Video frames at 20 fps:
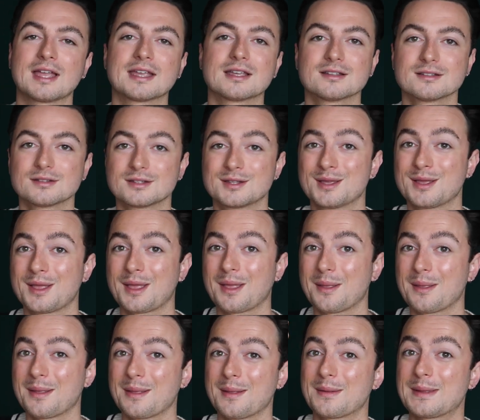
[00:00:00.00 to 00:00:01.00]
like
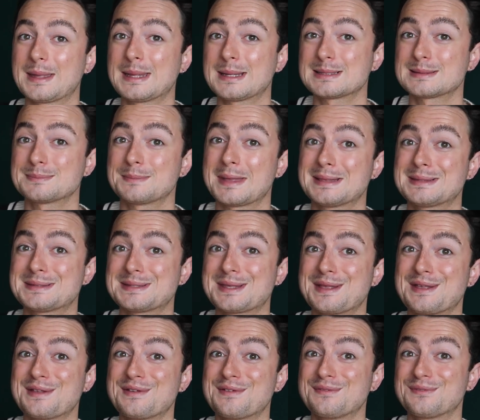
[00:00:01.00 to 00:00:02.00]

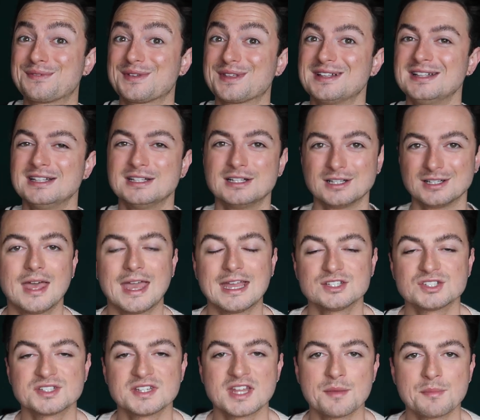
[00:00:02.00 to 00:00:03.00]
expensive.
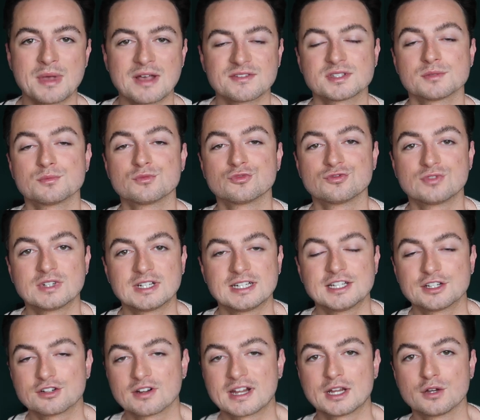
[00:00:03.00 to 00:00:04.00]
H&M has some
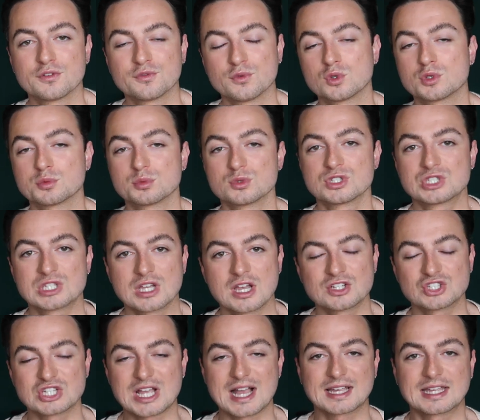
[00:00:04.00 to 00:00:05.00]
really great affordable
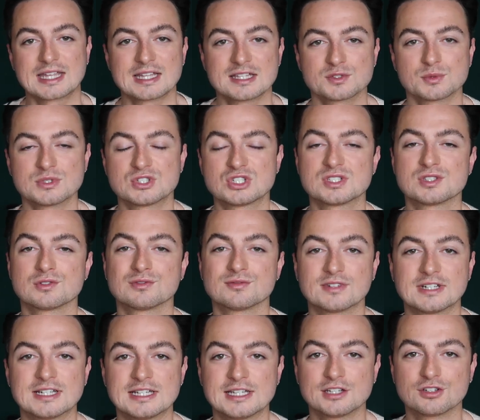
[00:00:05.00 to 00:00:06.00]
shirt jackets, which is a
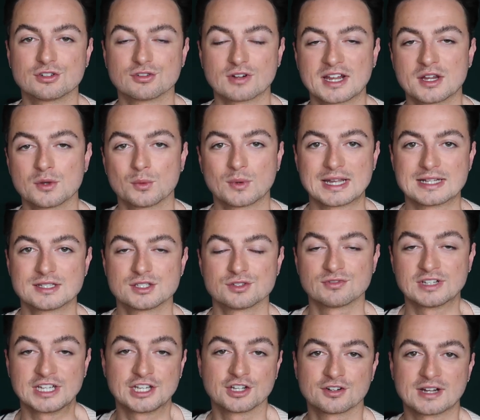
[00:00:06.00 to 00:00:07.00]
really great way
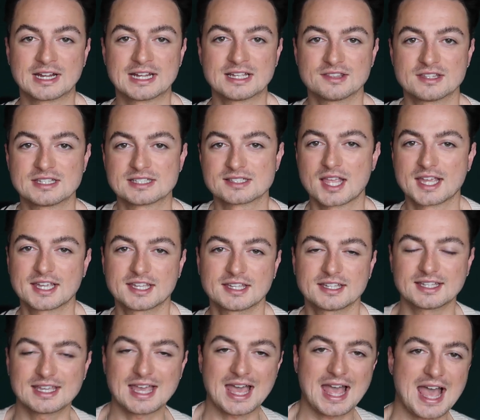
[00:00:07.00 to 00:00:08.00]
to recreate this
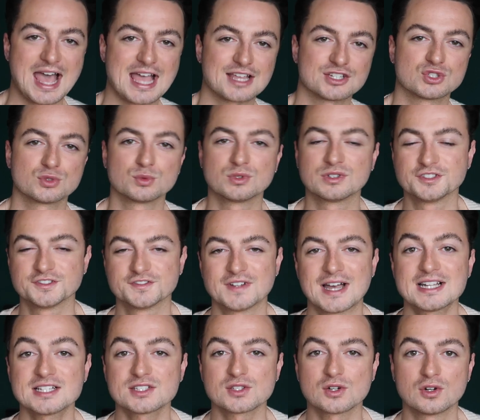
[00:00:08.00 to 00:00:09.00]
like casual
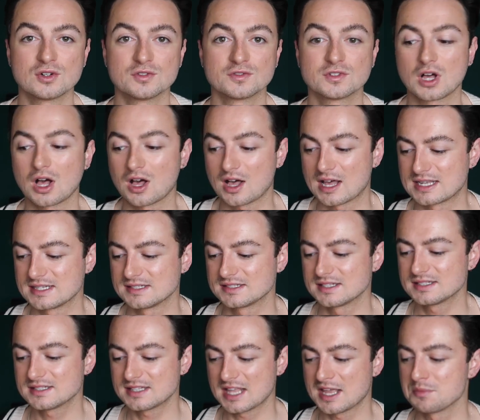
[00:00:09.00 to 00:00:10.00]
effect of
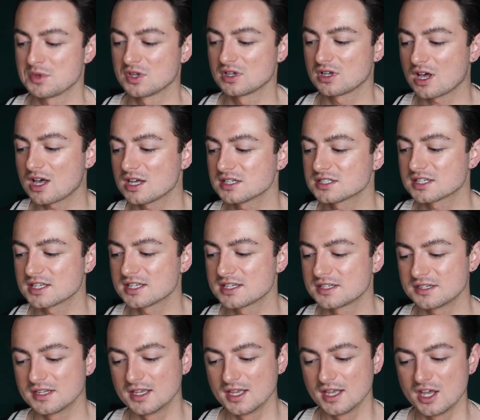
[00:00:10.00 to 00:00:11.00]
Kai's statement
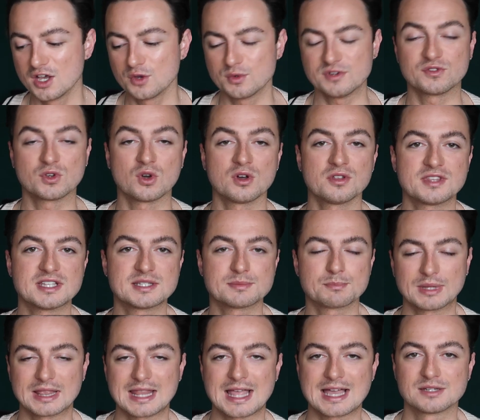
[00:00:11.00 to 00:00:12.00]
cardigan. We've got this
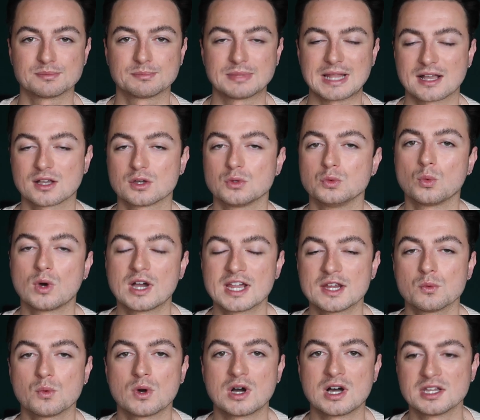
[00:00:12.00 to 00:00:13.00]
plaid black and
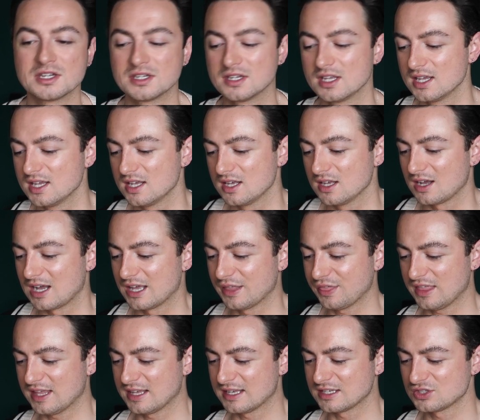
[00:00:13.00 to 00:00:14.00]
white one. I
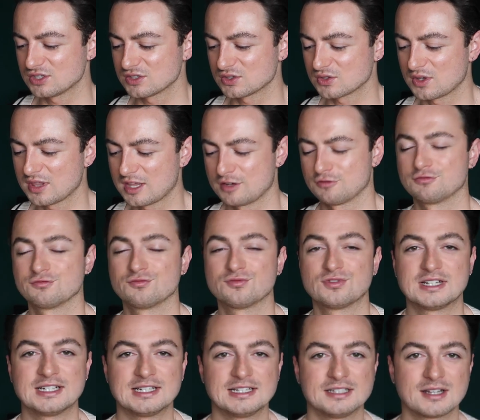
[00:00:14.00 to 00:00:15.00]
think it's just got that
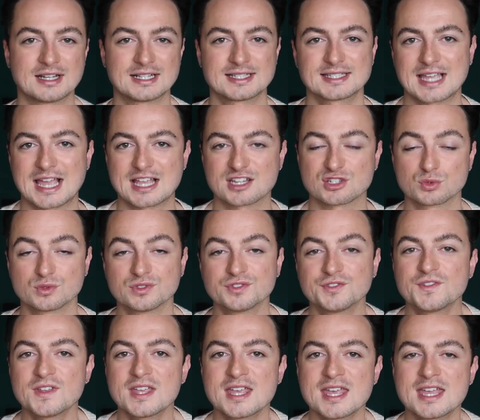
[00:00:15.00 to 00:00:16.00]
really nice casual
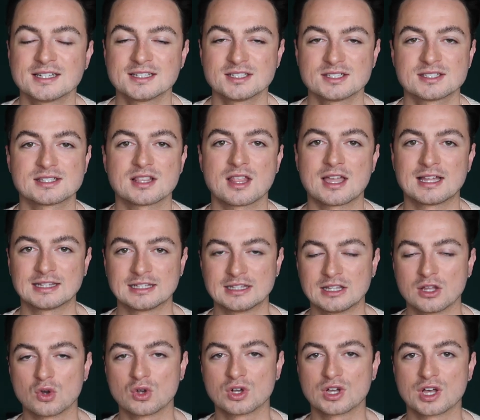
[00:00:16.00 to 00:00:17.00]
fit and it's slightly
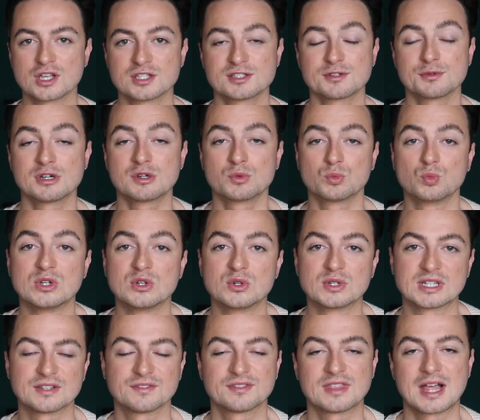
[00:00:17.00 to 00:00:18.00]
longer, so it
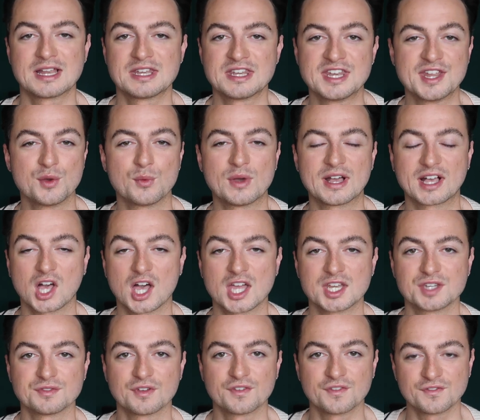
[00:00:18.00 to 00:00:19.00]
will give that knitwear
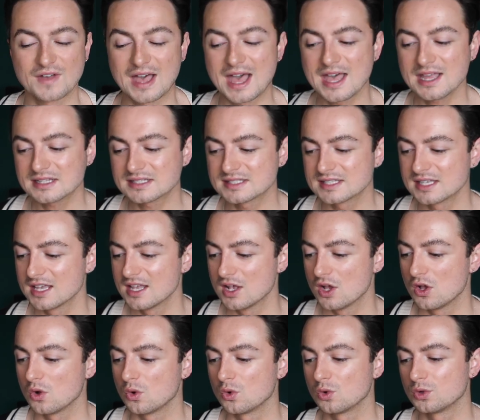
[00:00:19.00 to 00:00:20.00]
kind of effect.
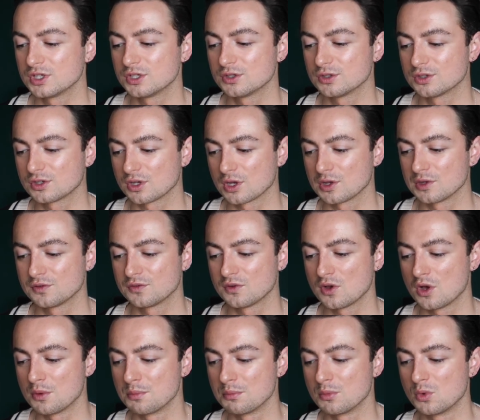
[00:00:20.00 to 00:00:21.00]
Or you could go
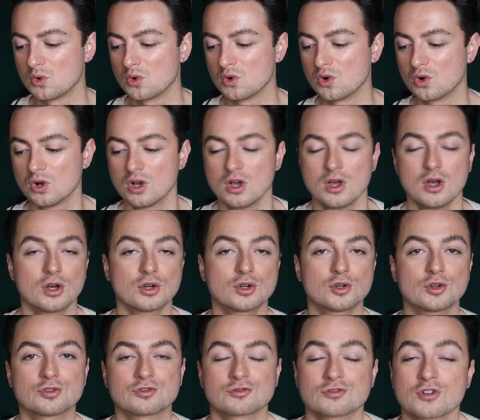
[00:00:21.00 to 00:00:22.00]
for a more
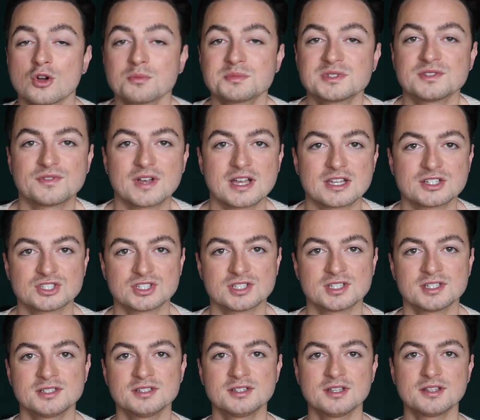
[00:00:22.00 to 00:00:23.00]
cropped
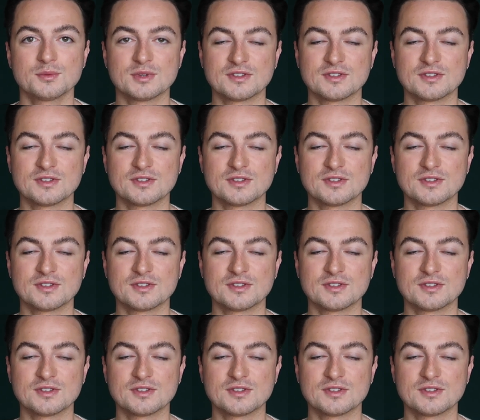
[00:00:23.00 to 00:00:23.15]
version.